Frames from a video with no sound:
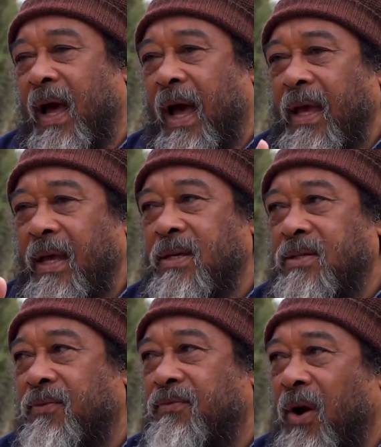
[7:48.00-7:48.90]
I
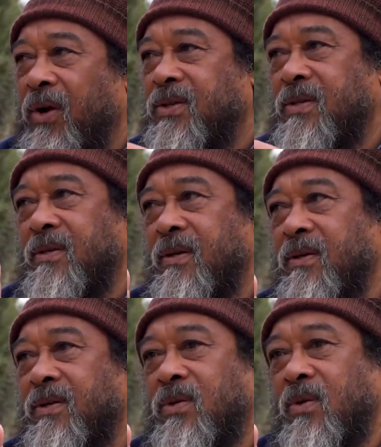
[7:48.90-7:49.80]
is the first
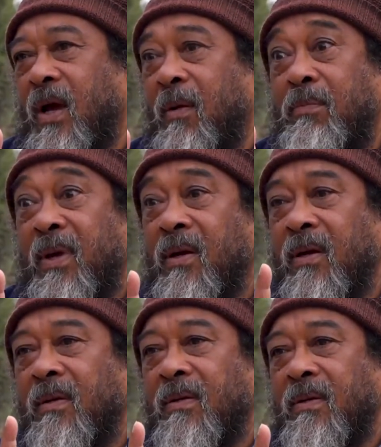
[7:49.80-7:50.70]
to
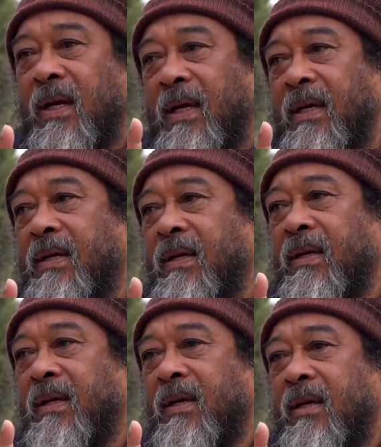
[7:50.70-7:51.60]
appear, I.
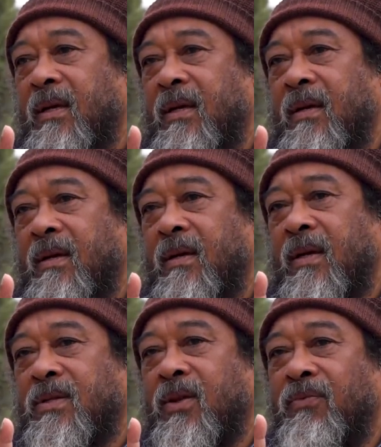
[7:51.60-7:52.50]

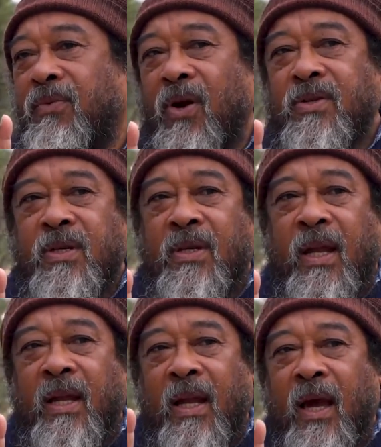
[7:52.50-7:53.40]
Is the first in
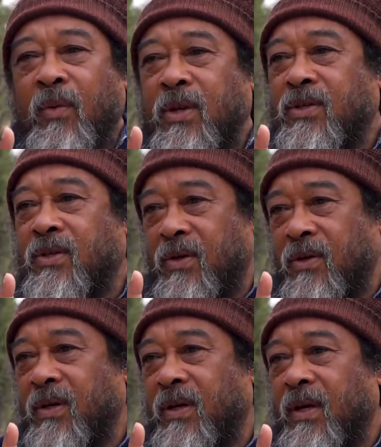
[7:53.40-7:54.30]
any language, you
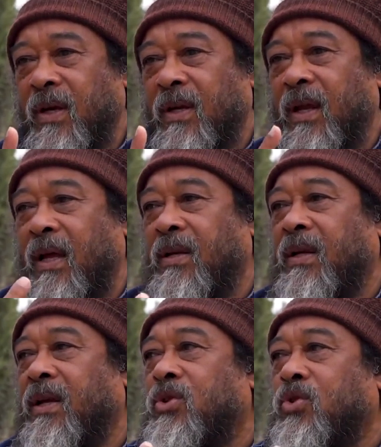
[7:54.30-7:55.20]
know,
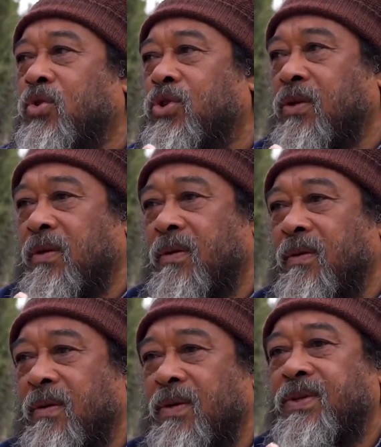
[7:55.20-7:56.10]
the intuition,
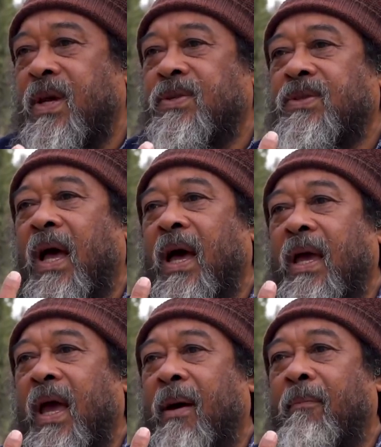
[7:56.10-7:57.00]
the sense
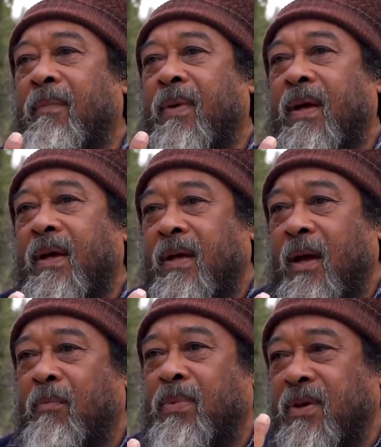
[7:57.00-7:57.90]
I am,
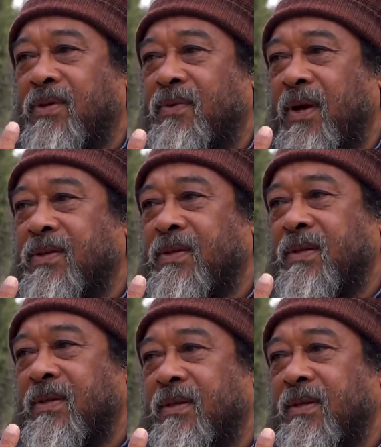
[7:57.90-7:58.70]
appears first.